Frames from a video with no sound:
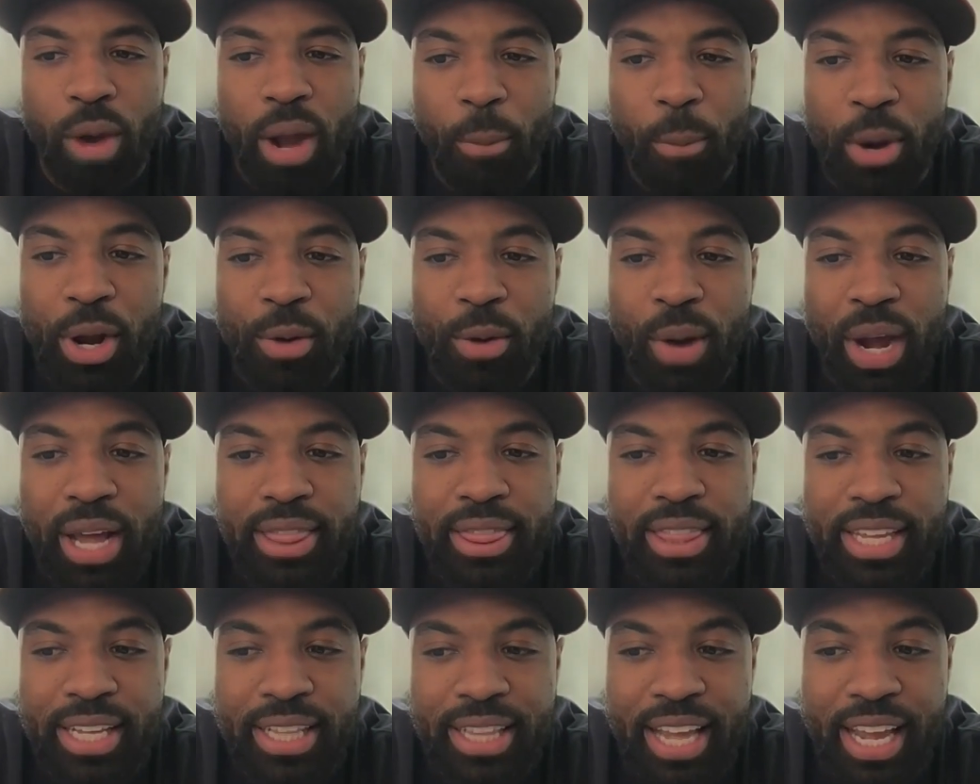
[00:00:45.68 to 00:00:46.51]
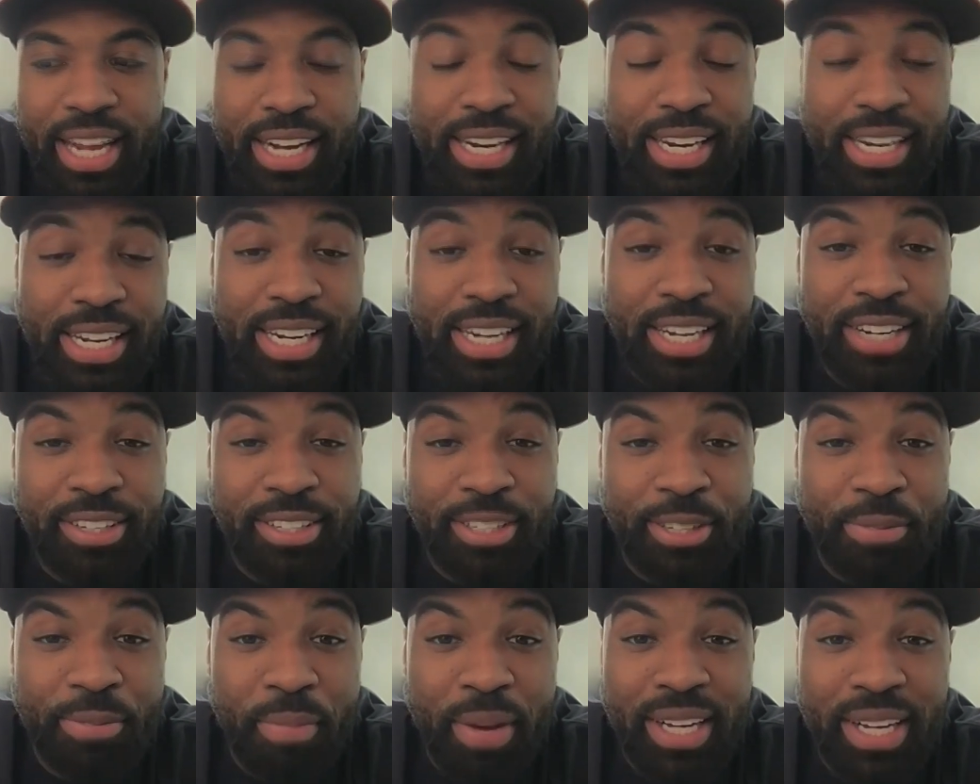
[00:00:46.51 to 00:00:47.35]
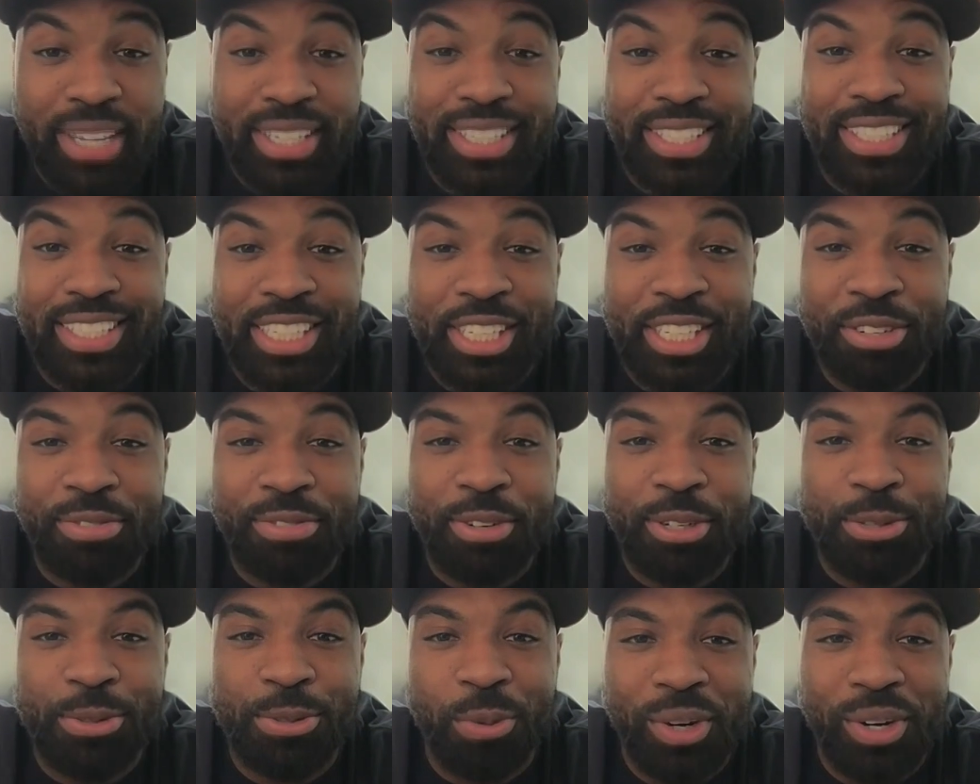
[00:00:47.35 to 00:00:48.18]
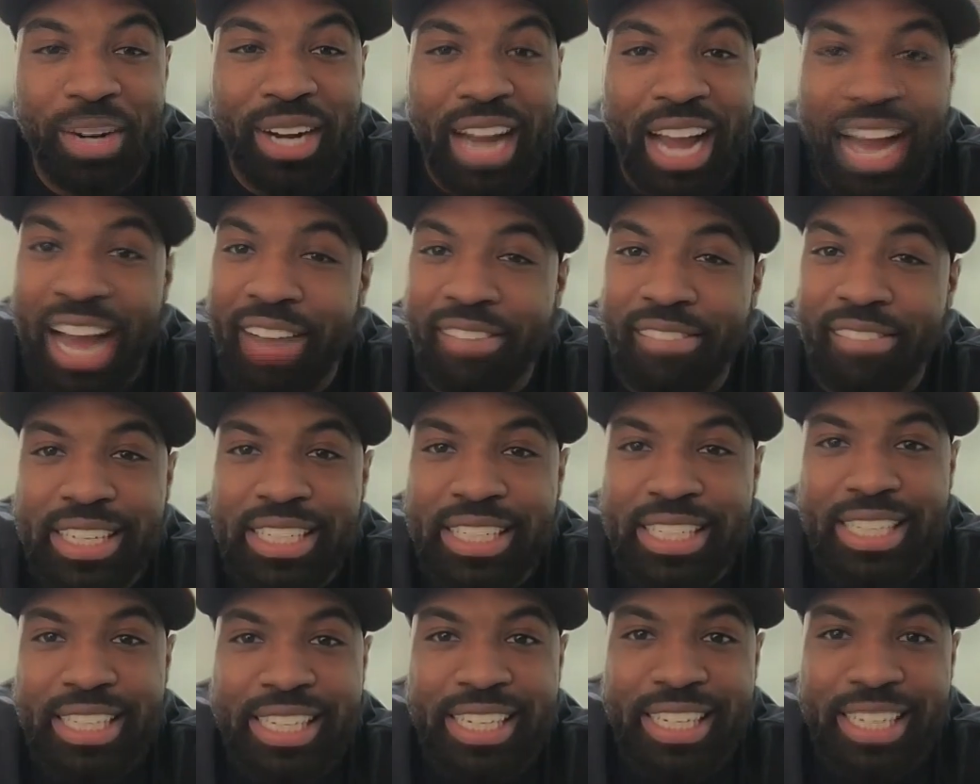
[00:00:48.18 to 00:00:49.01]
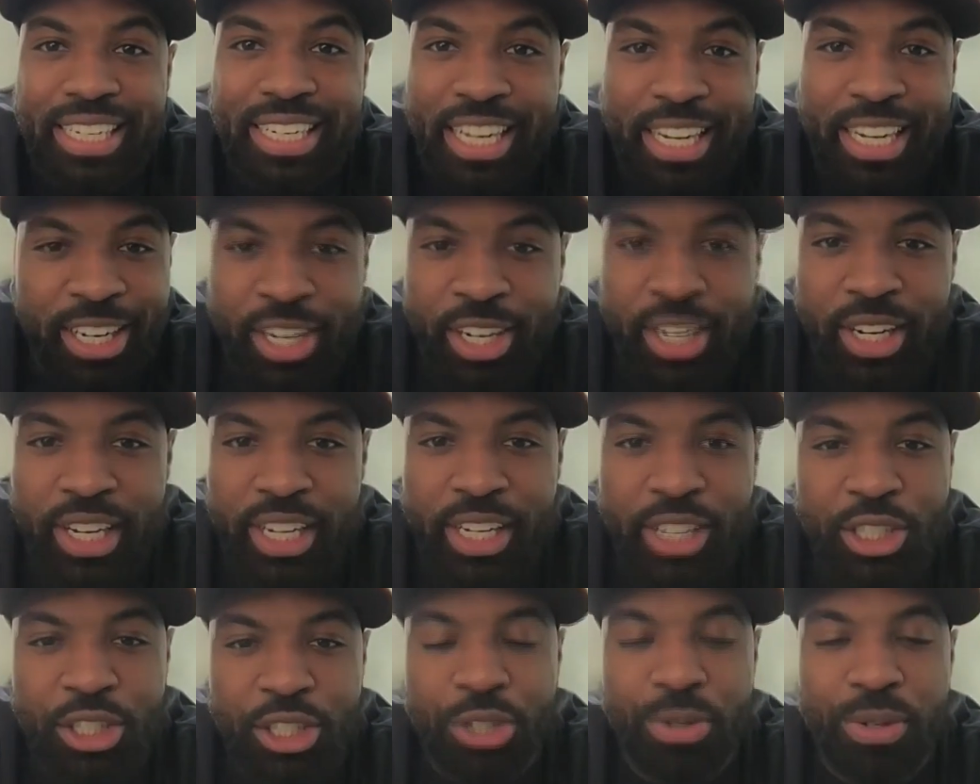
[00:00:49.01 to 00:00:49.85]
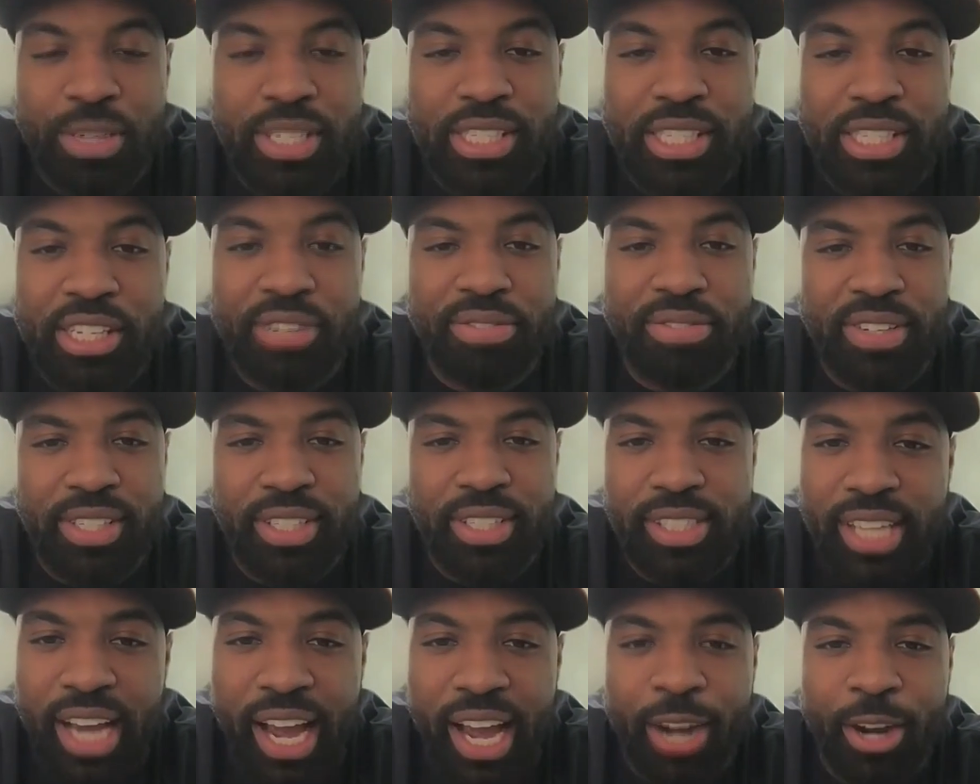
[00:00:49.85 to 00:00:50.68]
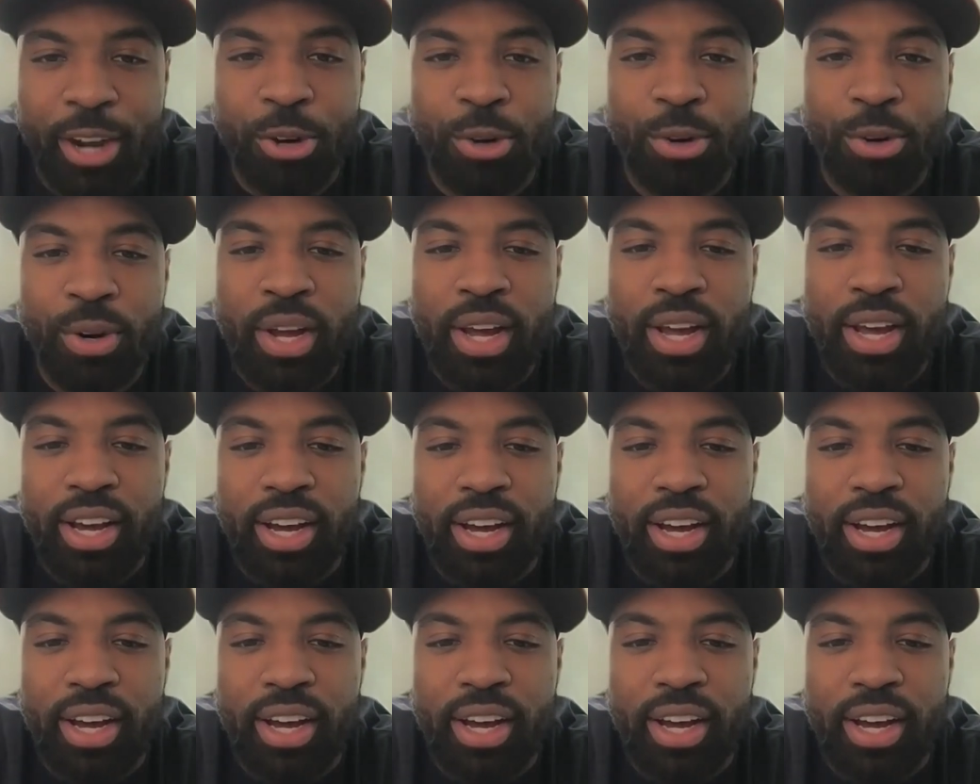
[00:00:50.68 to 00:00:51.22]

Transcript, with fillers: what do I think they need to make this defense work. Obviously, the glaring issue is defensive tackle.